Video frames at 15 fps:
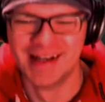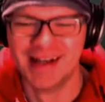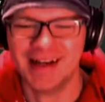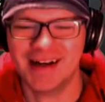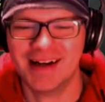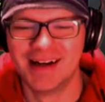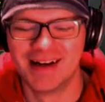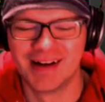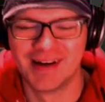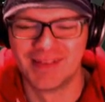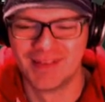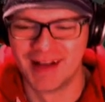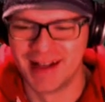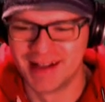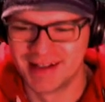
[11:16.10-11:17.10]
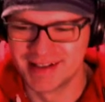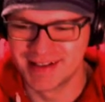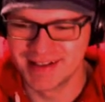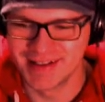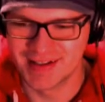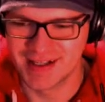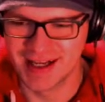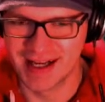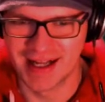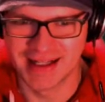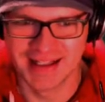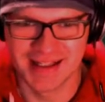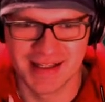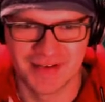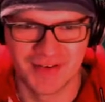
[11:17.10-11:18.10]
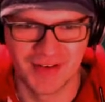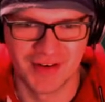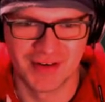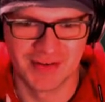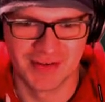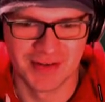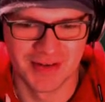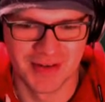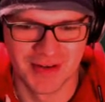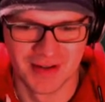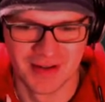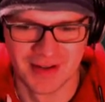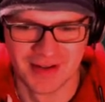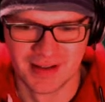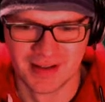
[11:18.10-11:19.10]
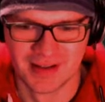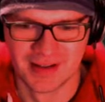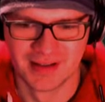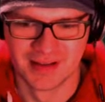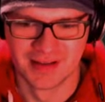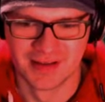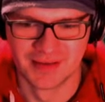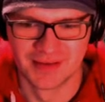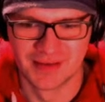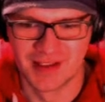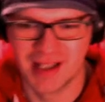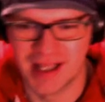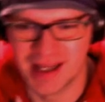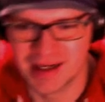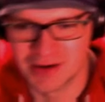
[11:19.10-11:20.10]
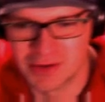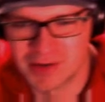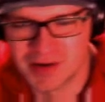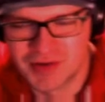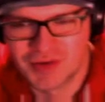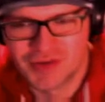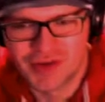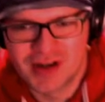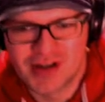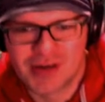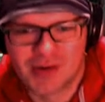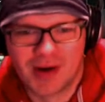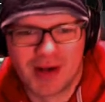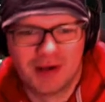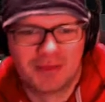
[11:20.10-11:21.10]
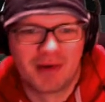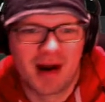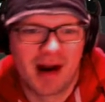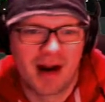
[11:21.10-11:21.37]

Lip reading: Oh man, this guy actually folds. Getting almost 3-1, bruh.